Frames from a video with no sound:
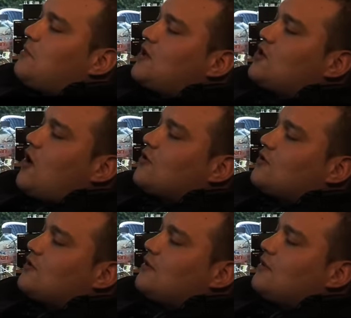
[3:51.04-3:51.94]
me and Charles?
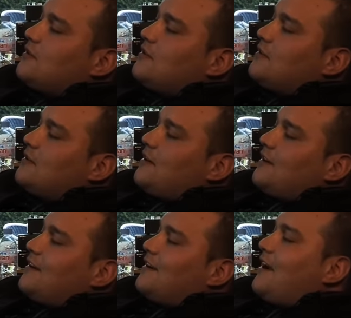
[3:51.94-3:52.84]
Nah,
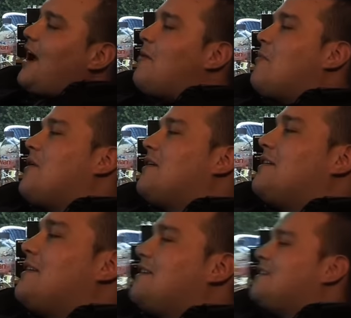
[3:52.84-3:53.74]
I keep them
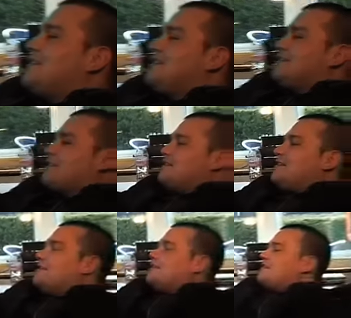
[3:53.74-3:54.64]
for my. Nah, I'll give